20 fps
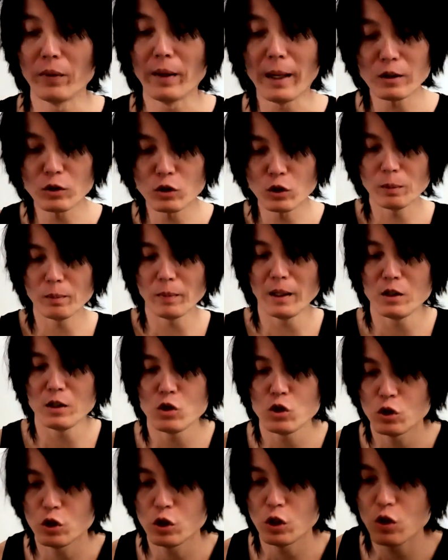Not too
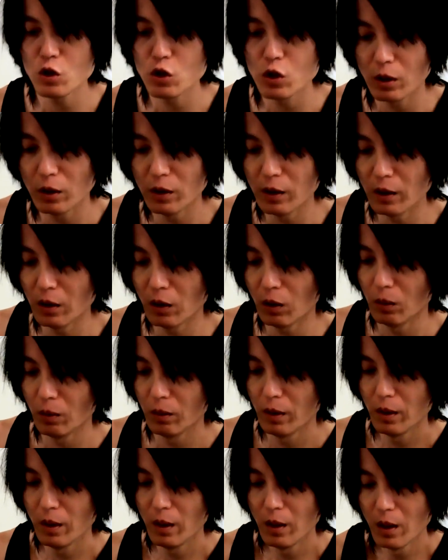much, just a little.
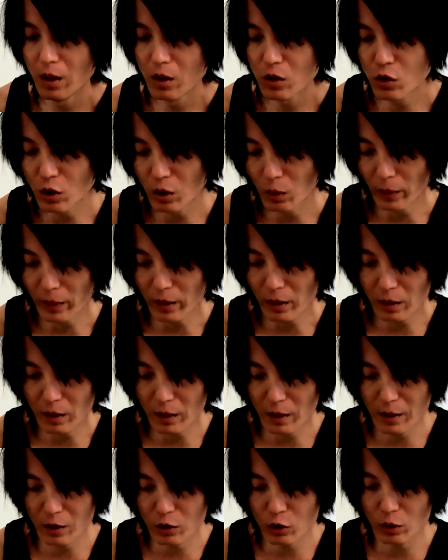So what you're
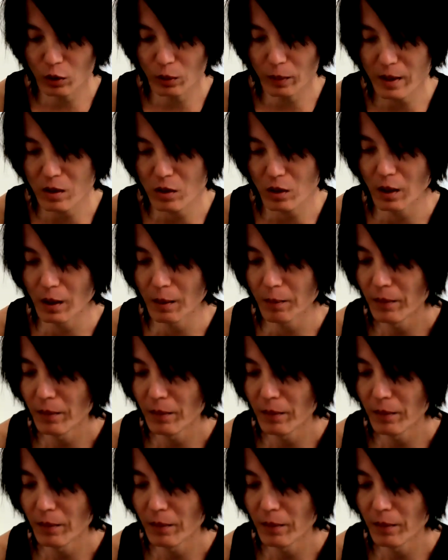gonna do is